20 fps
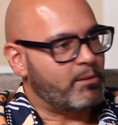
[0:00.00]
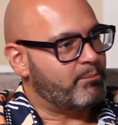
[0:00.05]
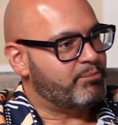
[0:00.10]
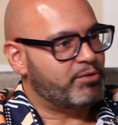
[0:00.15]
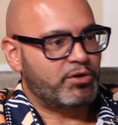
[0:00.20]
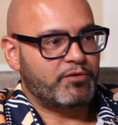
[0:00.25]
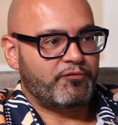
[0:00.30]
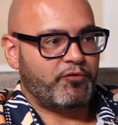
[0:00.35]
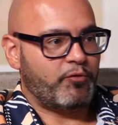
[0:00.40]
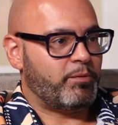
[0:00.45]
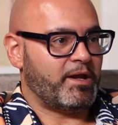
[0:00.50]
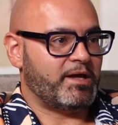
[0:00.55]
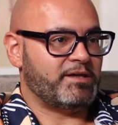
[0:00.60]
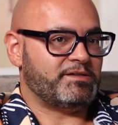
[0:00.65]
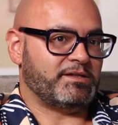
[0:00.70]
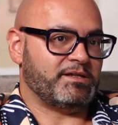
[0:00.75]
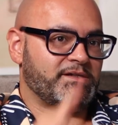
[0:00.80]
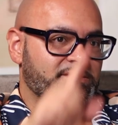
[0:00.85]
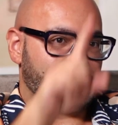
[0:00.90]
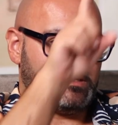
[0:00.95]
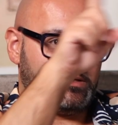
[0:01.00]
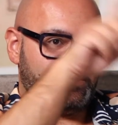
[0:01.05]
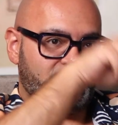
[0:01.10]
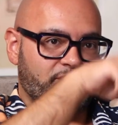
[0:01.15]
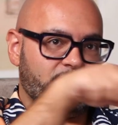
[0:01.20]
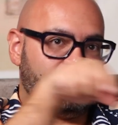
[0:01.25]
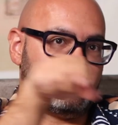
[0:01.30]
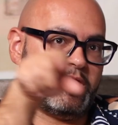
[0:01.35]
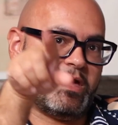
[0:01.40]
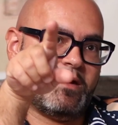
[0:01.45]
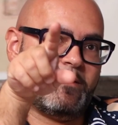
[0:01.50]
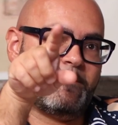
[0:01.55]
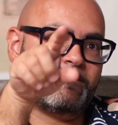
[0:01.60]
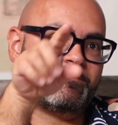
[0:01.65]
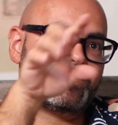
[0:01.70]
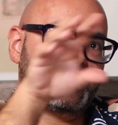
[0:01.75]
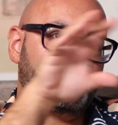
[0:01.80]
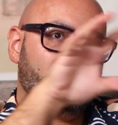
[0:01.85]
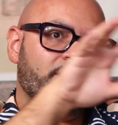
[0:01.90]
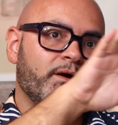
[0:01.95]
a beautiful place, and it says on there,
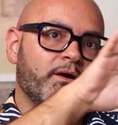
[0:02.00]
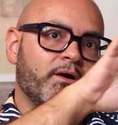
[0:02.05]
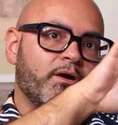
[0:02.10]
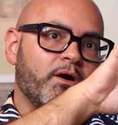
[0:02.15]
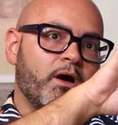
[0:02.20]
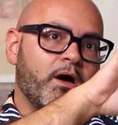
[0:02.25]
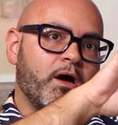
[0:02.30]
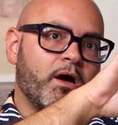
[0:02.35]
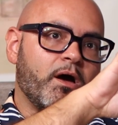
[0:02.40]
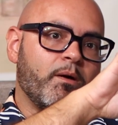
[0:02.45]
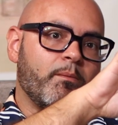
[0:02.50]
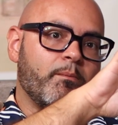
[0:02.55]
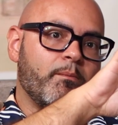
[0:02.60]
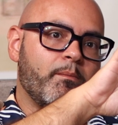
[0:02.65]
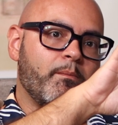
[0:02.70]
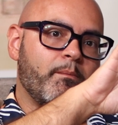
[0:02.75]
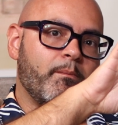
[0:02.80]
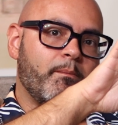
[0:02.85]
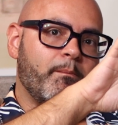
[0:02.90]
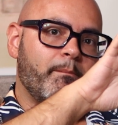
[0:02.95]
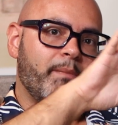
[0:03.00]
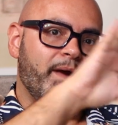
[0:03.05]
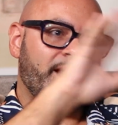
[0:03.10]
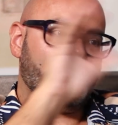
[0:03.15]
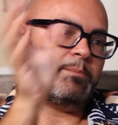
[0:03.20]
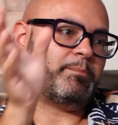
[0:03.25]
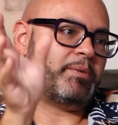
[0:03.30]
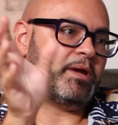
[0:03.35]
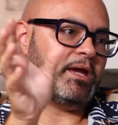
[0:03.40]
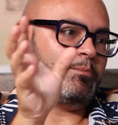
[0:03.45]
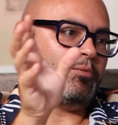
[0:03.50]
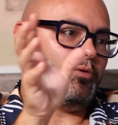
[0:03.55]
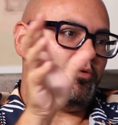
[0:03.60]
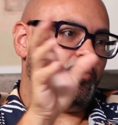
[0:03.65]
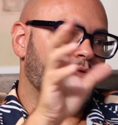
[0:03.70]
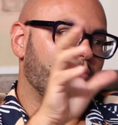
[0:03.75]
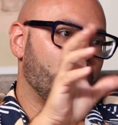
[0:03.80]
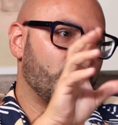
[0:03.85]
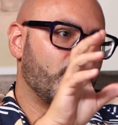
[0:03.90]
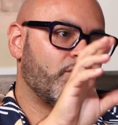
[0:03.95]
many
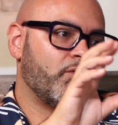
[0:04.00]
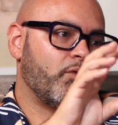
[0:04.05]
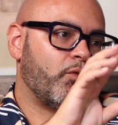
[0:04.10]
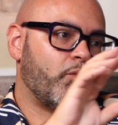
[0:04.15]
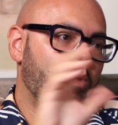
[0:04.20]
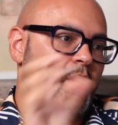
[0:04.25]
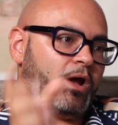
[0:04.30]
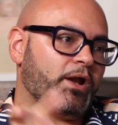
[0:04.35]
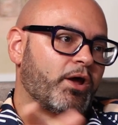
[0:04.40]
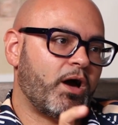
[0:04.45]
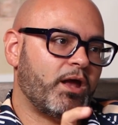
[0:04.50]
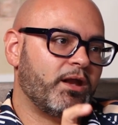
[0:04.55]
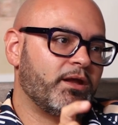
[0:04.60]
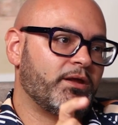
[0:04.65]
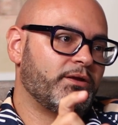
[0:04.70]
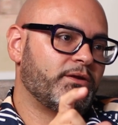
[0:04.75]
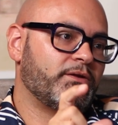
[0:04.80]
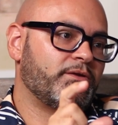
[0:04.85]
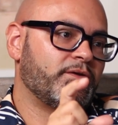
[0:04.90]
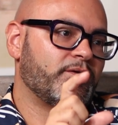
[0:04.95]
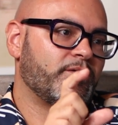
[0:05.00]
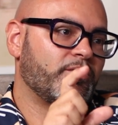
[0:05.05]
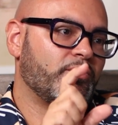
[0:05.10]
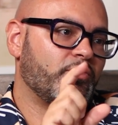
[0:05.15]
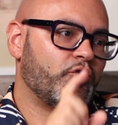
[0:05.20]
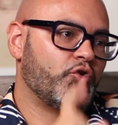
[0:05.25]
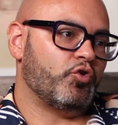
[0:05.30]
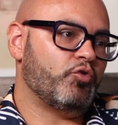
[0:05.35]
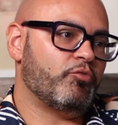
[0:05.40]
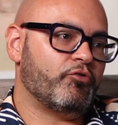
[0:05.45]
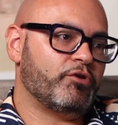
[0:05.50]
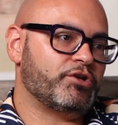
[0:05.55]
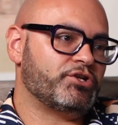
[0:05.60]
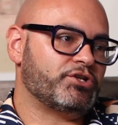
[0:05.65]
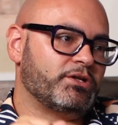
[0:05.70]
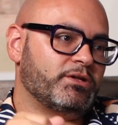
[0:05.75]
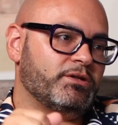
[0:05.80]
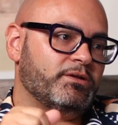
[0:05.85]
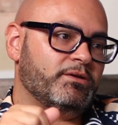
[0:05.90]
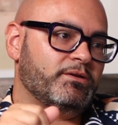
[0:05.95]
people, one island, all
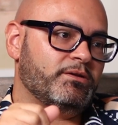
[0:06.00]
Mauritian.